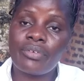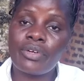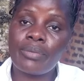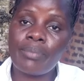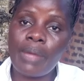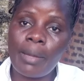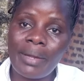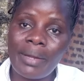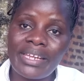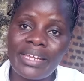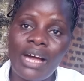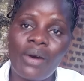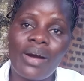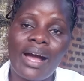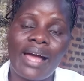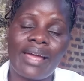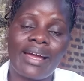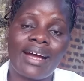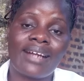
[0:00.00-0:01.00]
Remember, now
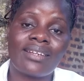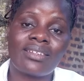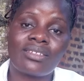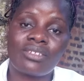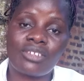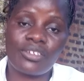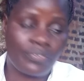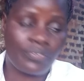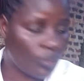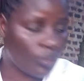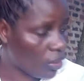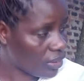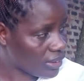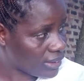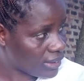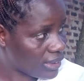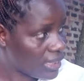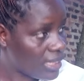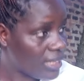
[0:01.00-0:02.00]
I had 3
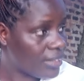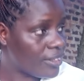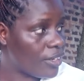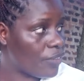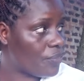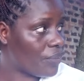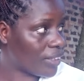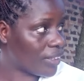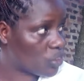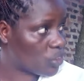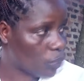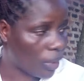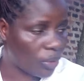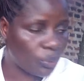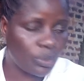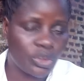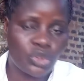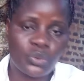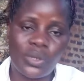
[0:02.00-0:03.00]
flocks. The first
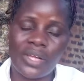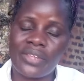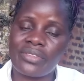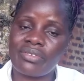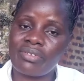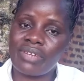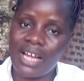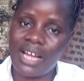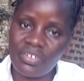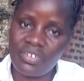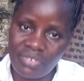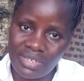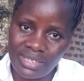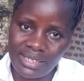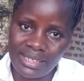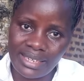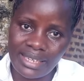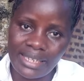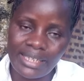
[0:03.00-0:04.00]
one, which was
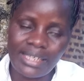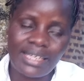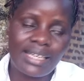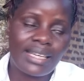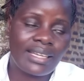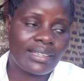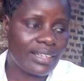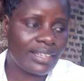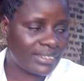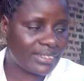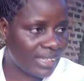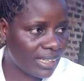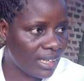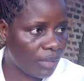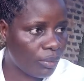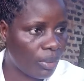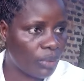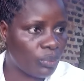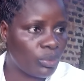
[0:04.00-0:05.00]
300 laying, the
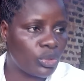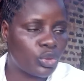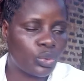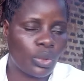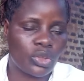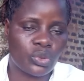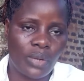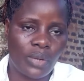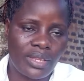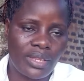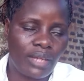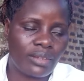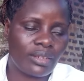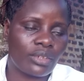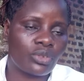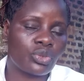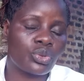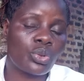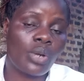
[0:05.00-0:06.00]
second one, which was
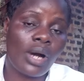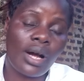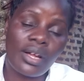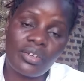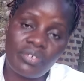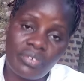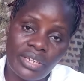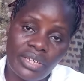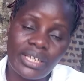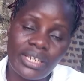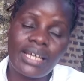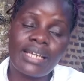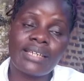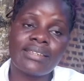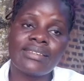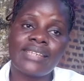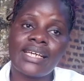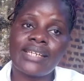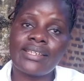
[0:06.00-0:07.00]
1,200,
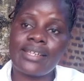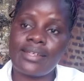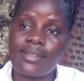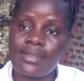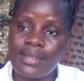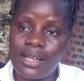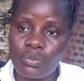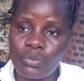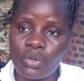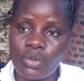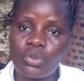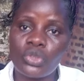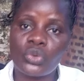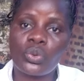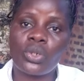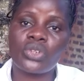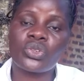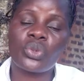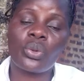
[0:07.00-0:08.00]
then the third one,
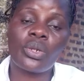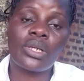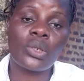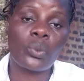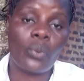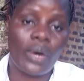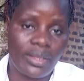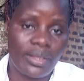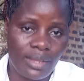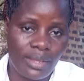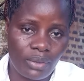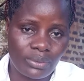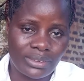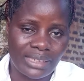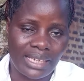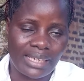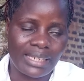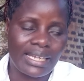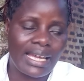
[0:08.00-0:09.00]
which was only
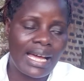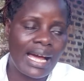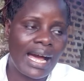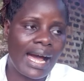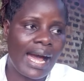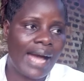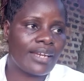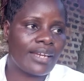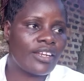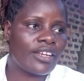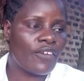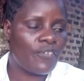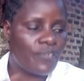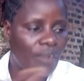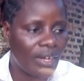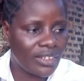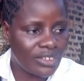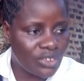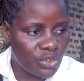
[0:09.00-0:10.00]
1,000. And the
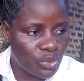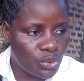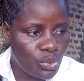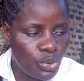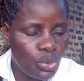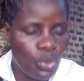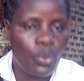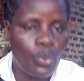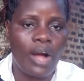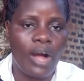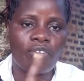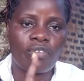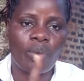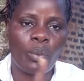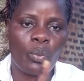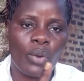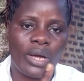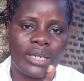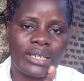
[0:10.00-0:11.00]
first 2 were
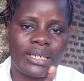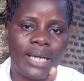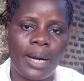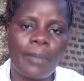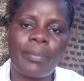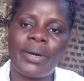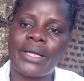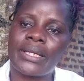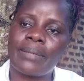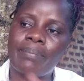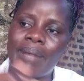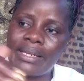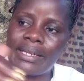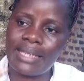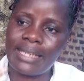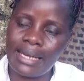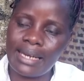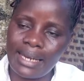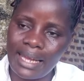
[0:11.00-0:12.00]
from one company,
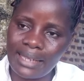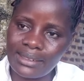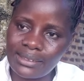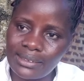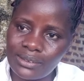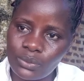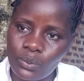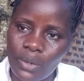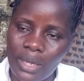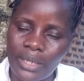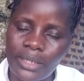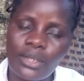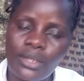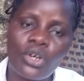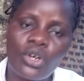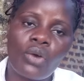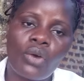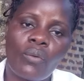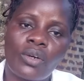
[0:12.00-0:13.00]
but the last one
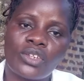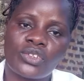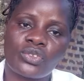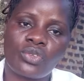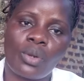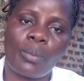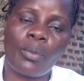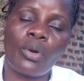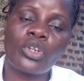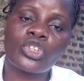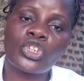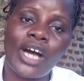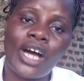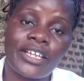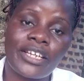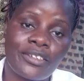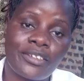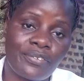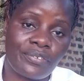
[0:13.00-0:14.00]
was from also
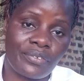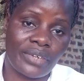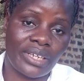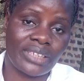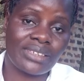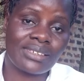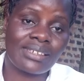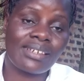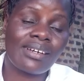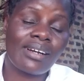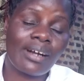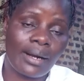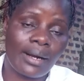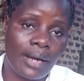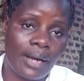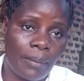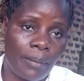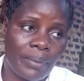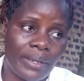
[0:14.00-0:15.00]
a different
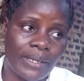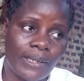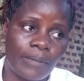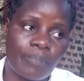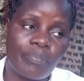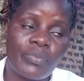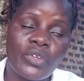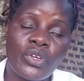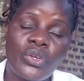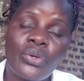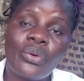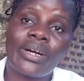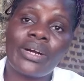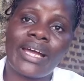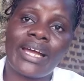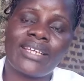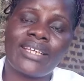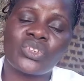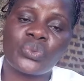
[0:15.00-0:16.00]
company. You
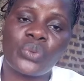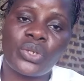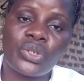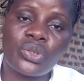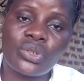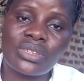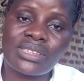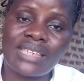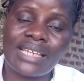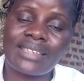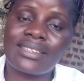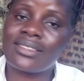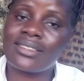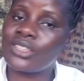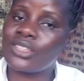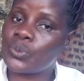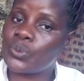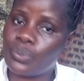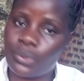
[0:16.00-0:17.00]
guys, when you're starting
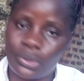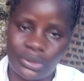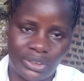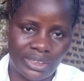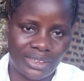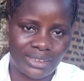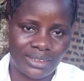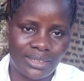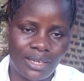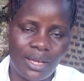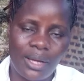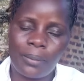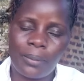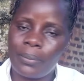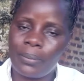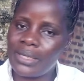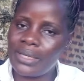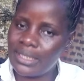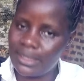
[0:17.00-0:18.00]
this project,
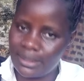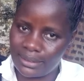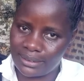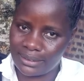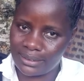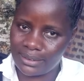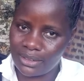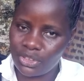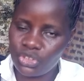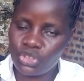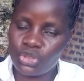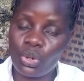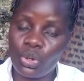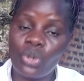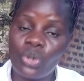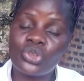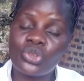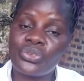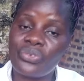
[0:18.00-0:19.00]
please
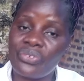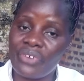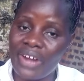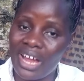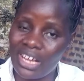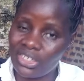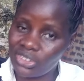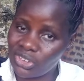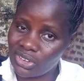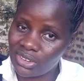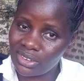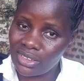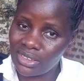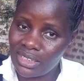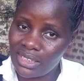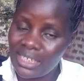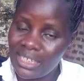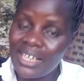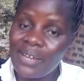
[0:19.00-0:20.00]
don't rush.
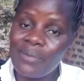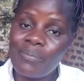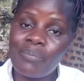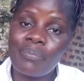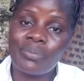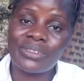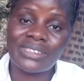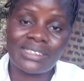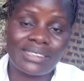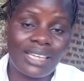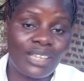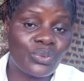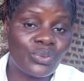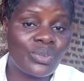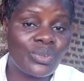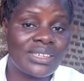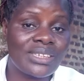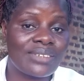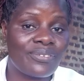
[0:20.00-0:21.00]
Start
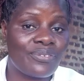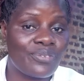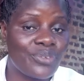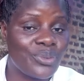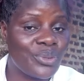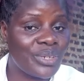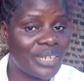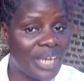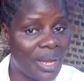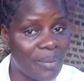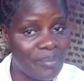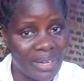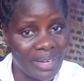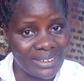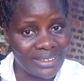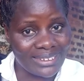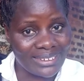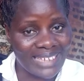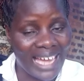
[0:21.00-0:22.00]
with few
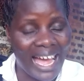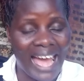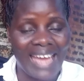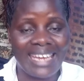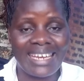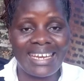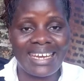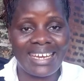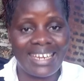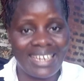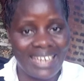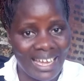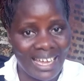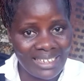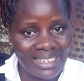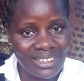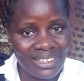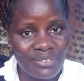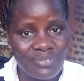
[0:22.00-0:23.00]
numbers and
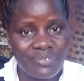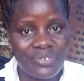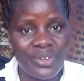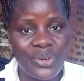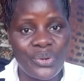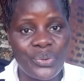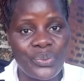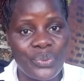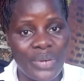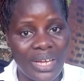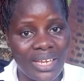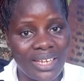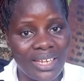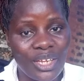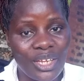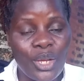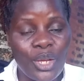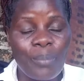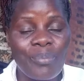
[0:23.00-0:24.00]
learn very
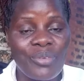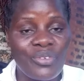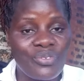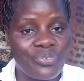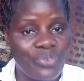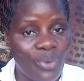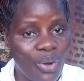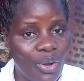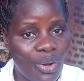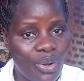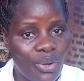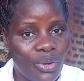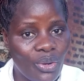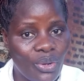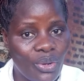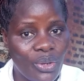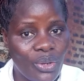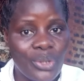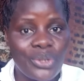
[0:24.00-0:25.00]
well before
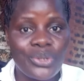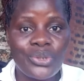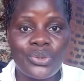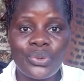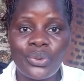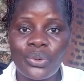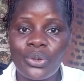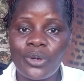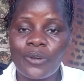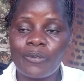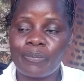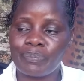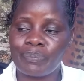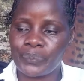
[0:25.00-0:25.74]
you